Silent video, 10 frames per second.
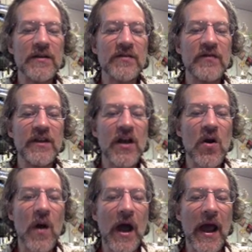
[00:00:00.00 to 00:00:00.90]
this
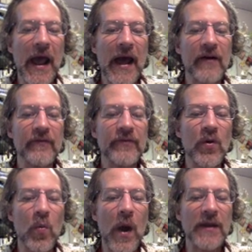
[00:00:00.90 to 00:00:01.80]
video, I have
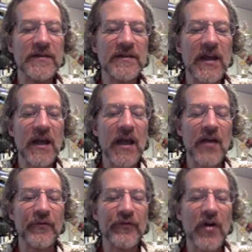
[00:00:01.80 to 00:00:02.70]
the Wednesday
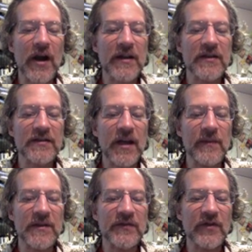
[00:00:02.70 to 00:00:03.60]
and Friday
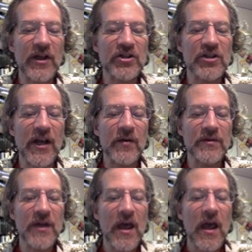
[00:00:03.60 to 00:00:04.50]
assignments fleshed
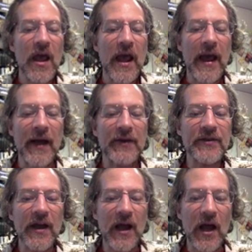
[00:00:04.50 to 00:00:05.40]
out,
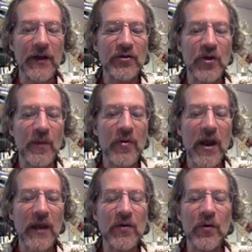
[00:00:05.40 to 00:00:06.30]
and I kind of took a
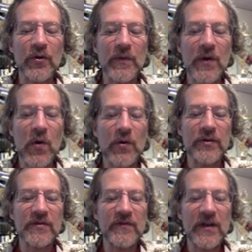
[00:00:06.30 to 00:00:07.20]
break in order to record
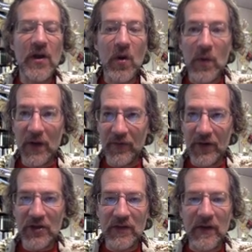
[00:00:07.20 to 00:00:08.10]
this video. When I
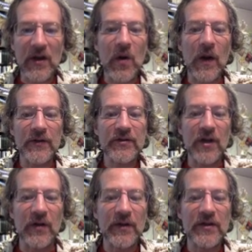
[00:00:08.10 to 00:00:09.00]
finish the video,
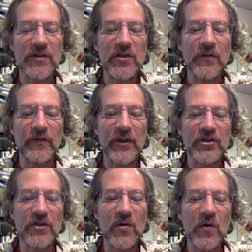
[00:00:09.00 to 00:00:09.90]
I'll continue
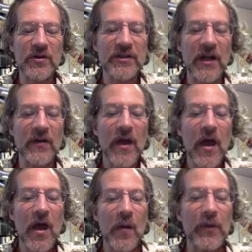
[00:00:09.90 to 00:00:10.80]
fleshing the course out,
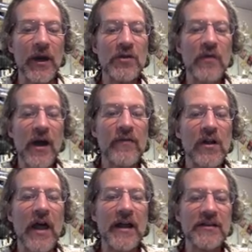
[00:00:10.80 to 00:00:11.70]
but I do have
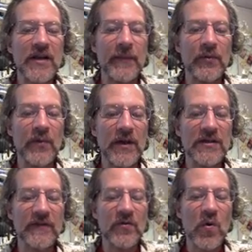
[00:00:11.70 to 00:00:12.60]
the last couple of
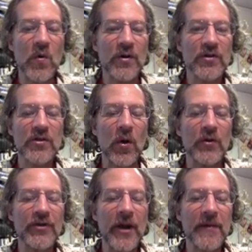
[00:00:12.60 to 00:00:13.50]
weeks of the course
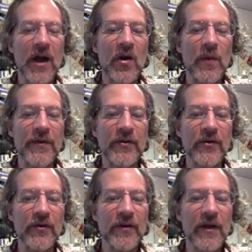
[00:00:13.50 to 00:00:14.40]
all timed out with
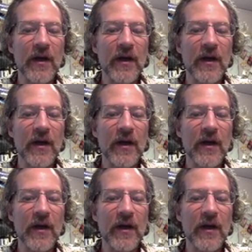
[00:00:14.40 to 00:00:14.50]
your